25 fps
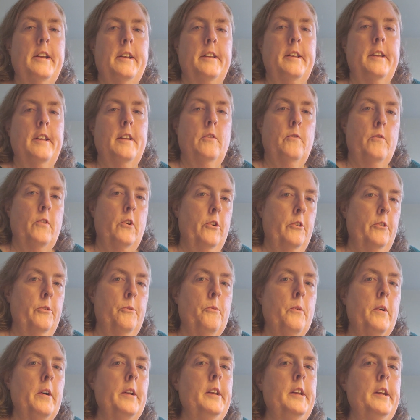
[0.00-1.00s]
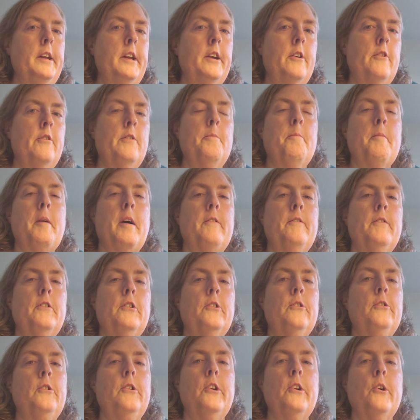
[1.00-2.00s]
It's his first one here in
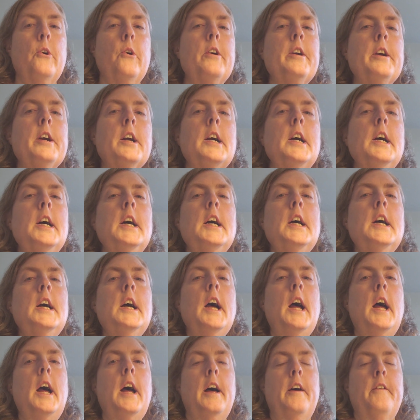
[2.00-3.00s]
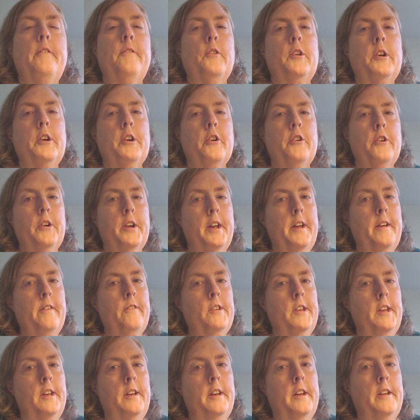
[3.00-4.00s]
Buffalo, New York at Flicker
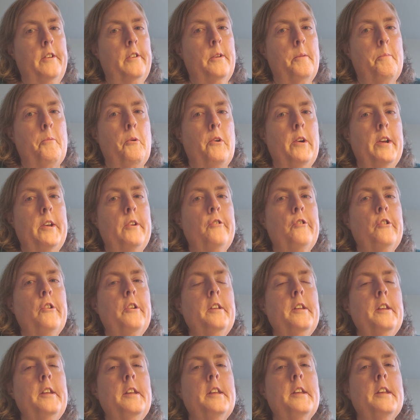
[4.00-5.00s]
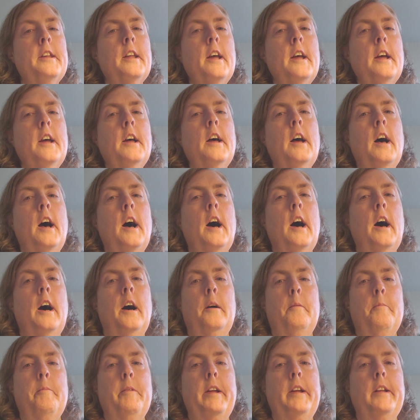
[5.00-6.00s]
Gifts and Inspirations.
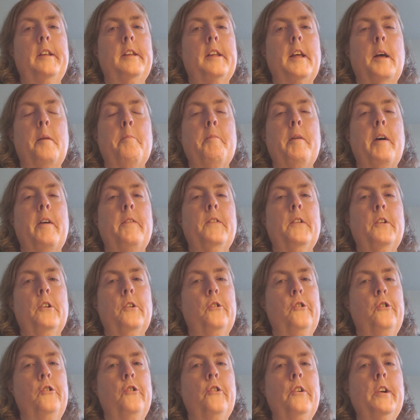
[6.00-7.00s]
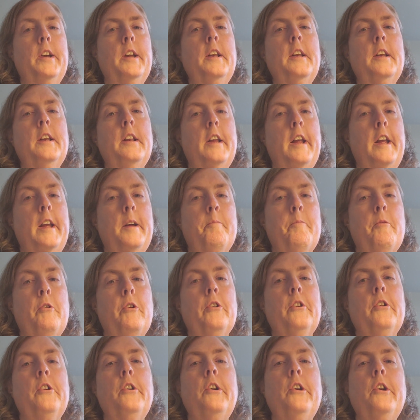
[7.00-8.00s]
Um, it's on Buffalo Street in
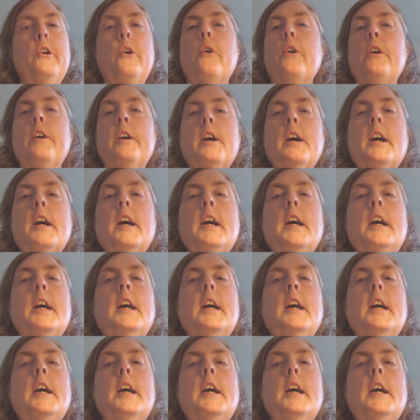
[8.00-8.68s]
Hamburg, New York.